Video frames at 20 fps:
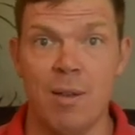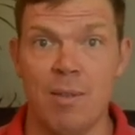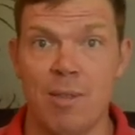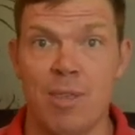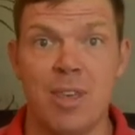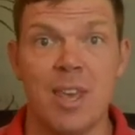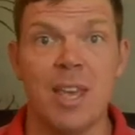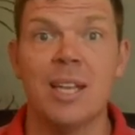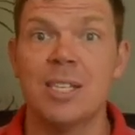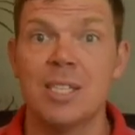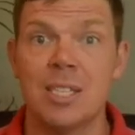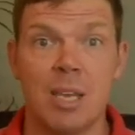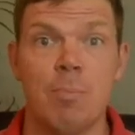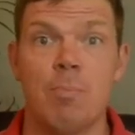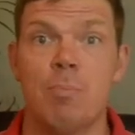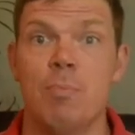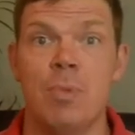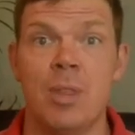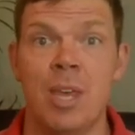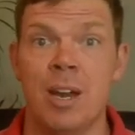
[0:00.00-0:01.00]
things
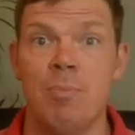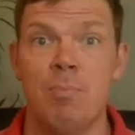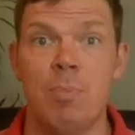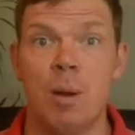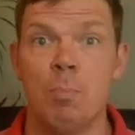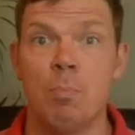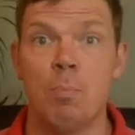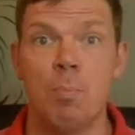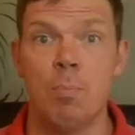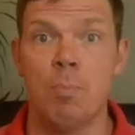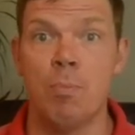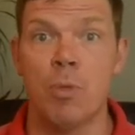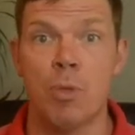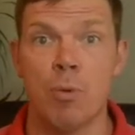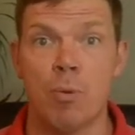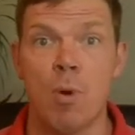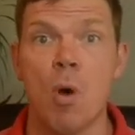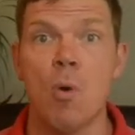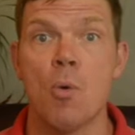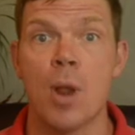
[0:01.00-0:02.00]
that have been
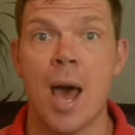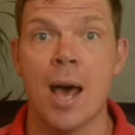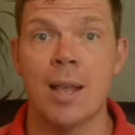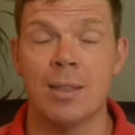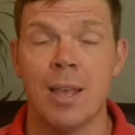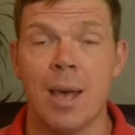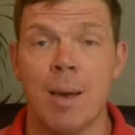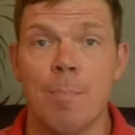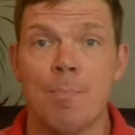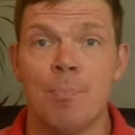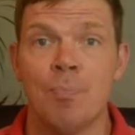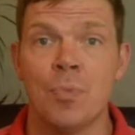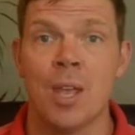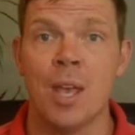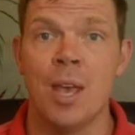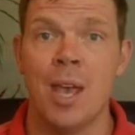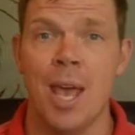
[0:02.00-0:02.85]
thrown at them.